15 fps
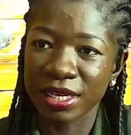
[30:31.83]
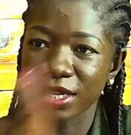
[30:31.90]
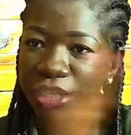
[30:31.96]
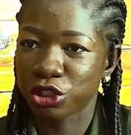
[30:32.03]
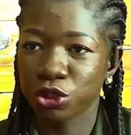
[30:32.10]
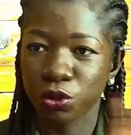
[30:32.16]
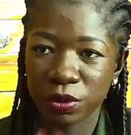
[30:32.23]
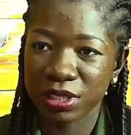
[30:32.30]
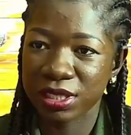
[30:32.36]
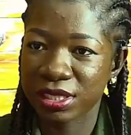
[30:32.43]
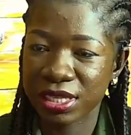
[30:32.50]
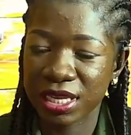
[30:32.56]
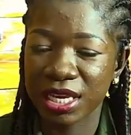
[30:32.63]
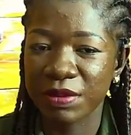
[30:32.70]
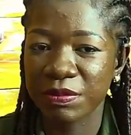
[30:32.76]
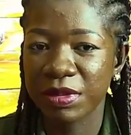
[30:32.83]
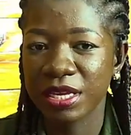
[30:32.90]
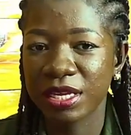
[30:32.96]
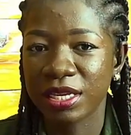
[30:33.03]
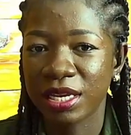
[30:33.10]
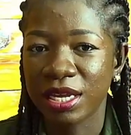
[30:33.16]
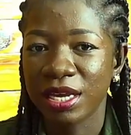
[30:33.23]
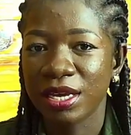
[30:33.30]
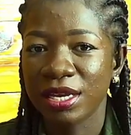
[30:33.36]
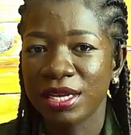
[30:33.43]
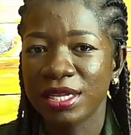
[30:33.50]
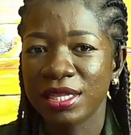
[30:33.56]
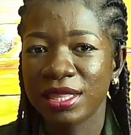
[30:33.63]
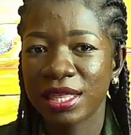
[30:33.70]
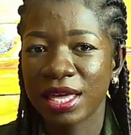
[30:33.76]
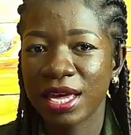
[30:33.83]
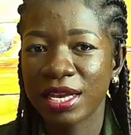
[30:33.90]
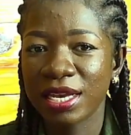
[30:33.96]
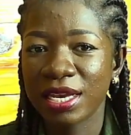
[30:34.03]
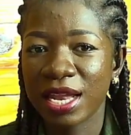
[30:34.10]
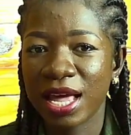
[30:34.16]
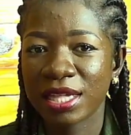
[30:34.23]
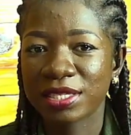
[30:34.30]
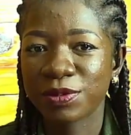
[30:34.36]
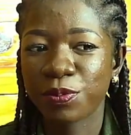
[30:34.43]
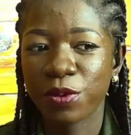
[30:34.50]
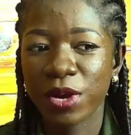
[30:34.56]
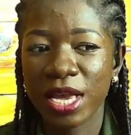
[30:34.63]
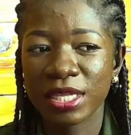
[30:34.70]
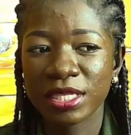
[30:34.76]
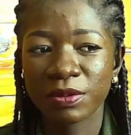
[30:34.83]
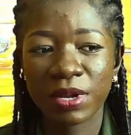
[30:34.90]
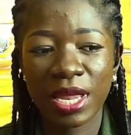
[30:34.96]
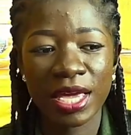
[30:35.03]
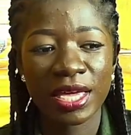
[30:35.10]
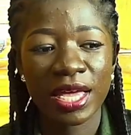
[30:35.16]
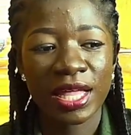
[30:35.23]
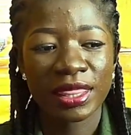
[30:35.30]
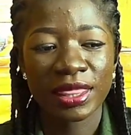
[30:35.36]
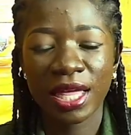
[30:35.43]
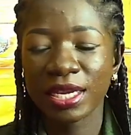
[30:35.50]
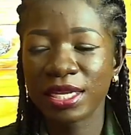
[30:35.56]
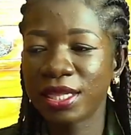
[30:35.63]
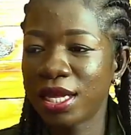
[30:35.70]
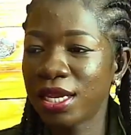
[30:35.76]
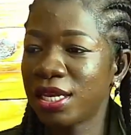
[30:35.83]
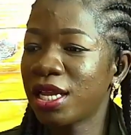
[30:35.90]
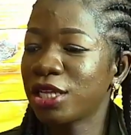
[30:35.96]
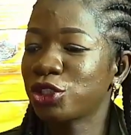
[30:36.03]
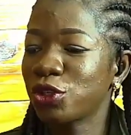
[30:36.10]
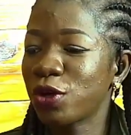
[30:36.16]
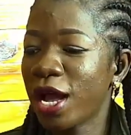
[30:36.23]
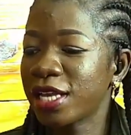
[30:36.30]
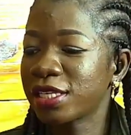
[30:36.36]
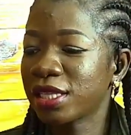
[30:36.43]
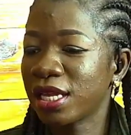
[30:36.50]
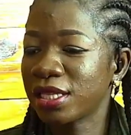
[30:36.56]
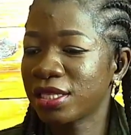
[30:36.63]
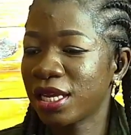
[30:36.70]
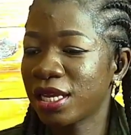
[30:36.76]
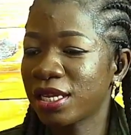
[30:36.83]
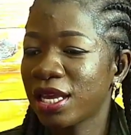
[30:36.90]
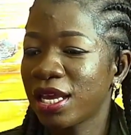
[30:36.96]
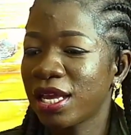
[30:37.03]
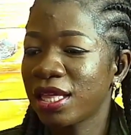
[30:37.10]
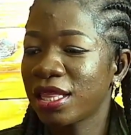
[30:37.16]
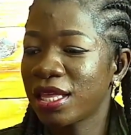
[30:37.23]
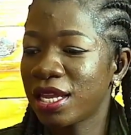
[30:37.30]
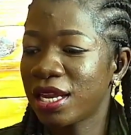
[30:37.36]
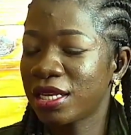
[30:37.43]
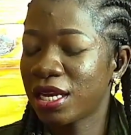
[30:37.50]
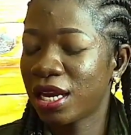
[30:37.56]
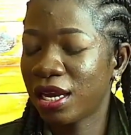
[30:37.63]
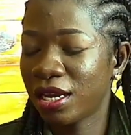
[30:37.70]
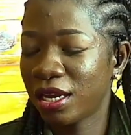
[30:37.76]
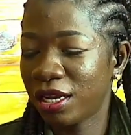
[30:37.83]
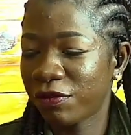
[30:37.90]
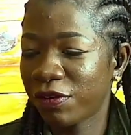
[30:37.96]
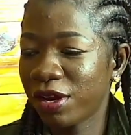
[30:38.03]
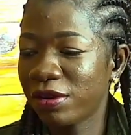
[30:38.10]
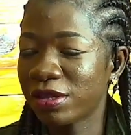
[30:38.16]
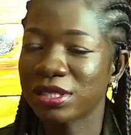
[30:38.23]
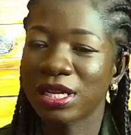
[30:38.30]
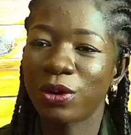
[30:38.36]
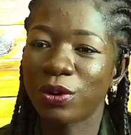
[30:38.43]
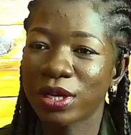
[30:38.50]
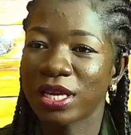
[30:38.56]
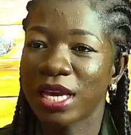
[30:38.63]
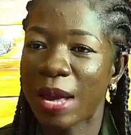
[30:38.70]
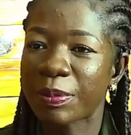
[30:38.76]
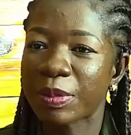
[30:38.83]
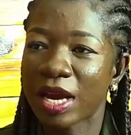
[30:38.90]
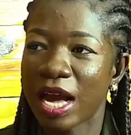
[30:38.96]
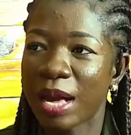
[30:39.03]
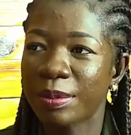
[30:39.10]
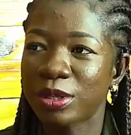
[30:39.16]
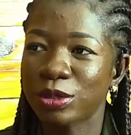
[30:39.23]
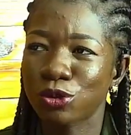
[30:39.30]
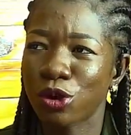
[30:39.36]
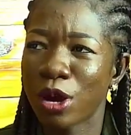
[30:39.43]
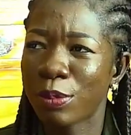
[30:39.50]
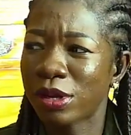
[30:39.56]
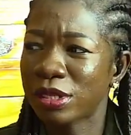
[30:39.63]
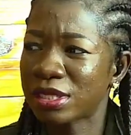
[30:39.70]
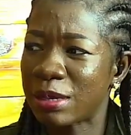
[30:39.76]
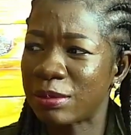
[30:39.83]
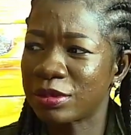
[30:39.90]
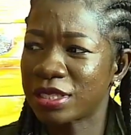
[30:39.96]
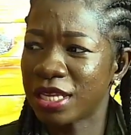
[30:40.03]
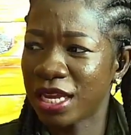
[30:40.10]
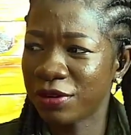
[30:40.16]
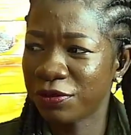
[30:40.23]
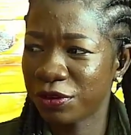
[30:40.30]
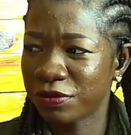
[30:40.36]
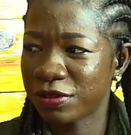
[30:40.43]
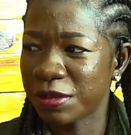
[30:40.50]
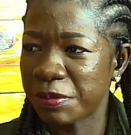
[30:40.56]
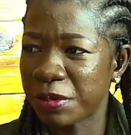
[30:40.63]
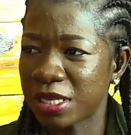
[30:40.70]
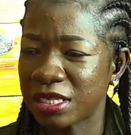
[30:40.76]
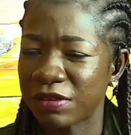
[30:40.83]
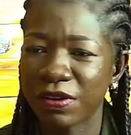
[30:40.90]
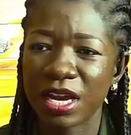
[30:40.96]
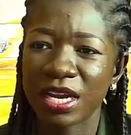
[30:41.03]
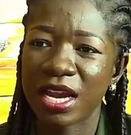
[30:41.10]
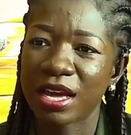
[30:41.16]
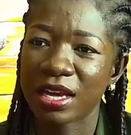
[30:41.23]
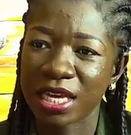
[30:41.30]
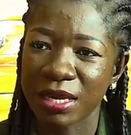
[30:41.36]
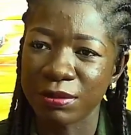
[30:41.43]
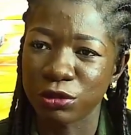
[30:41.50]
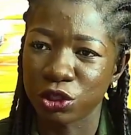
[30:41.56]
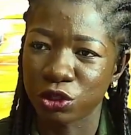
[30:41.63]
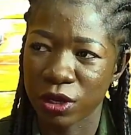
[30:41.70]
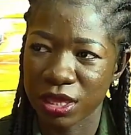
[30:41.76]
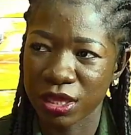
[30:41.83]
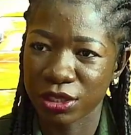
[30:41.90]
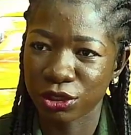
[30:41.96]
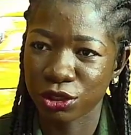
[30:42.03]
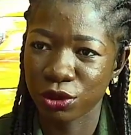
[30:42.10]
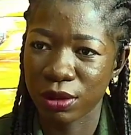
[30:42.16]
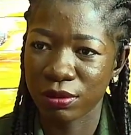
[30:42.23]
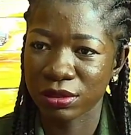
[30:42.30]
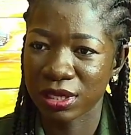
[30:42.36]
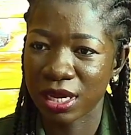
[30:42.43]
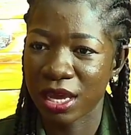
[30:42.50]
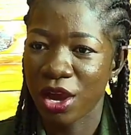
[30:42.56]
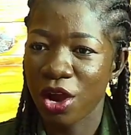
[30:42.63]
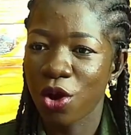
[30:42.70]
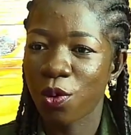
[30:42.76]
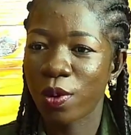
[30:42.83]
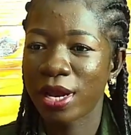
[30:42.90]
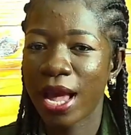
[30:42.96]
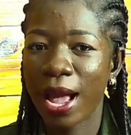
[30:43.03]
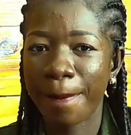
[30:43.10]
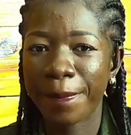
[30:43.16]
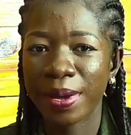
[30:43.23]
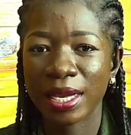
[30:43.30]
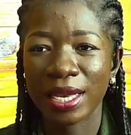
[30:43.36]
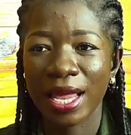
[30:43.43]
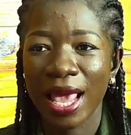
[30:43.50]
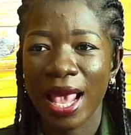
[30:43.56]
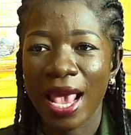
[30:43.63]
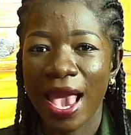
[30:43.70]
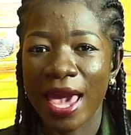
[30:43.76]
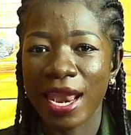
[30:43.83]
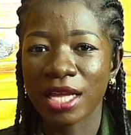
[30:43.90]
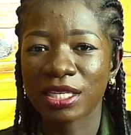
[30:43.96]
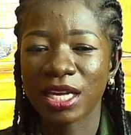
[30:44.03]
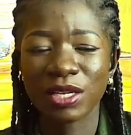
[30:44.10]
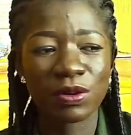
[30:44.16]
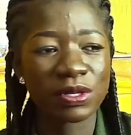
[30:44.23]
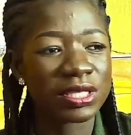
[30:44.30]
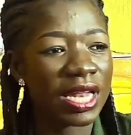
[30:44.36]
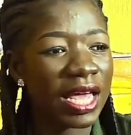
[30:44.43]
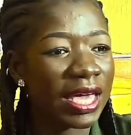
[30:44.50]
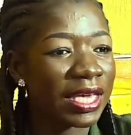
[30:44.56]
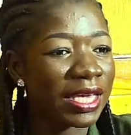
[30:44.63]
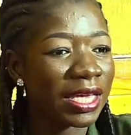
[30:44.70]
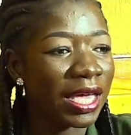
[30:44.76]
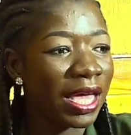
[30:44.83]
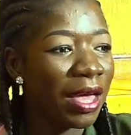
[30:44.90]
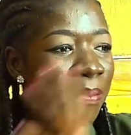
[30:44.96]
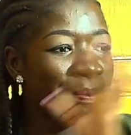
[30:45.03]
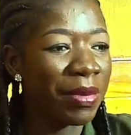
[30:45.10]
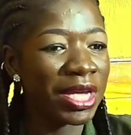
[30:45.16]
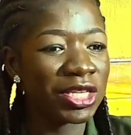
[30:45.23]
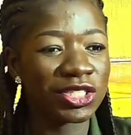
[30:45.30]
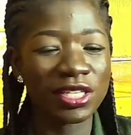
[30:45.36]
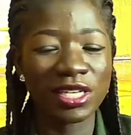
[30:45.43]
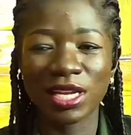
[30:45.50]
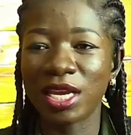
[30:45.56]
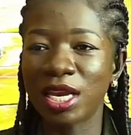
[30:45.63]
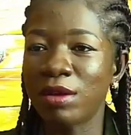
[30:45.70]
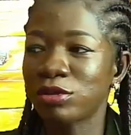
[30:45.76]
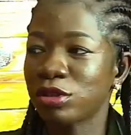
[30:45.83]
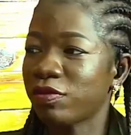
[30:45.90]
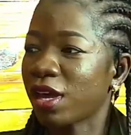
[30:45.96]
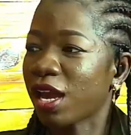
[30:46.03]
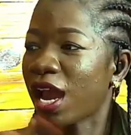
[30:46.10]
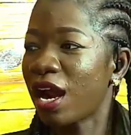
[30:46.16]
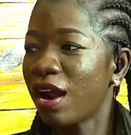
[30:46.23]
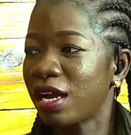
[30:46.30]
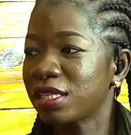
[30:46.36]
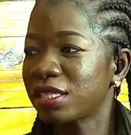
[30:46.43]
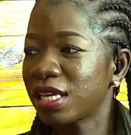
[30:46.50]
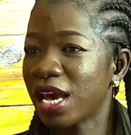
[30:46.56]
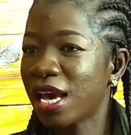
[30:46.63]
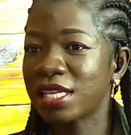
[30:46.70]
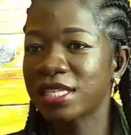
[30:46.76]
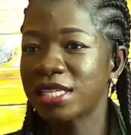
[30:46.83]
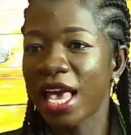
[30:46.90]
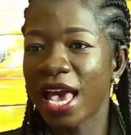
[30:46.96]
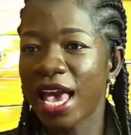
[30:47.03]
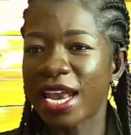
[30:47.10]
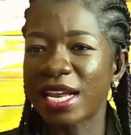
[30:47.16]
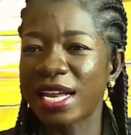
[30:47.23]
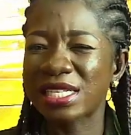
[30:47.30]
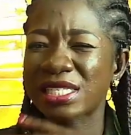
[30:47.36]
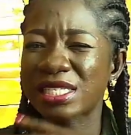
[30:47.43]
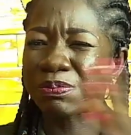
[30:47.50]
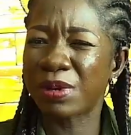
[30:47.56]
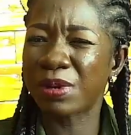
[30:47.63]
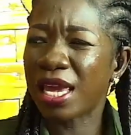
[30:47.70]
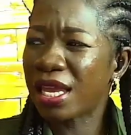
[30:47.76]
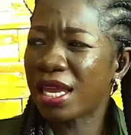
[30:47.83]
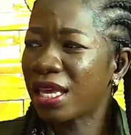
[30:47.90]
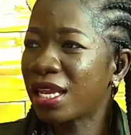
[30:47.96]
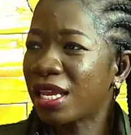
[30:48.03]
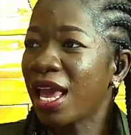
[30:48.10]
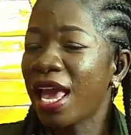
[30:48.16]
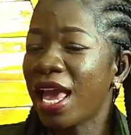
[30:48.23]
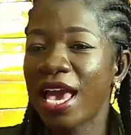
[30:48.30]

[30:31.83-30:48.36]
And the show just came in. Then at a point, they were like, Daddy, the show has started. Then the father was like, okay, I'm coming. So about some 10-15 minutes, the father now came to join the show. It was like, what happened? And the child was like mentioning the names of the characters and explaining.